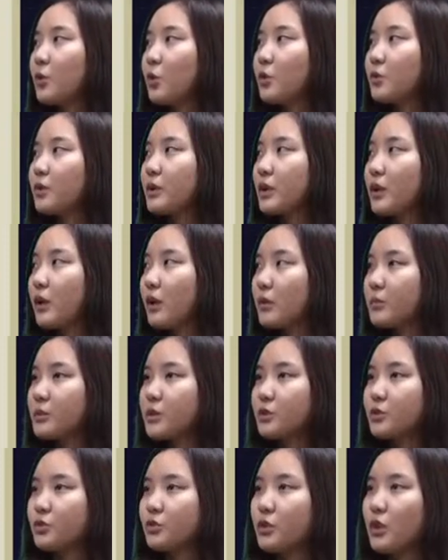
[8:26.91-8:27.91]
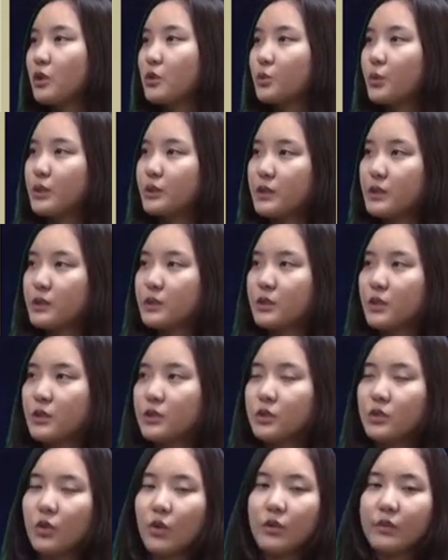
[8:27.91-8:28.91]
overcome the drug
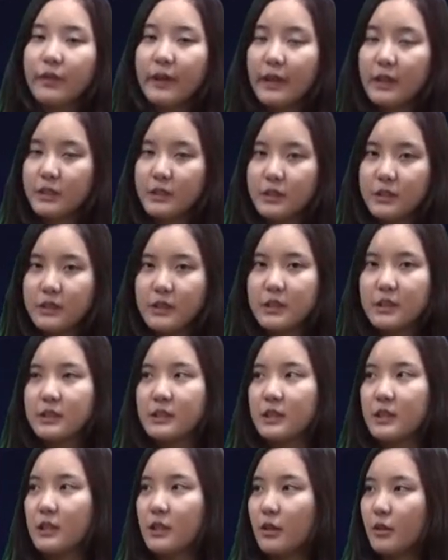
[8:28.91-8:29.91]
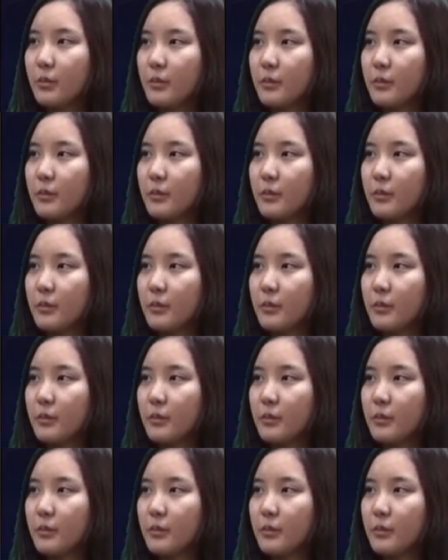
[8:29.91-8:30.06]
resistance of HCC.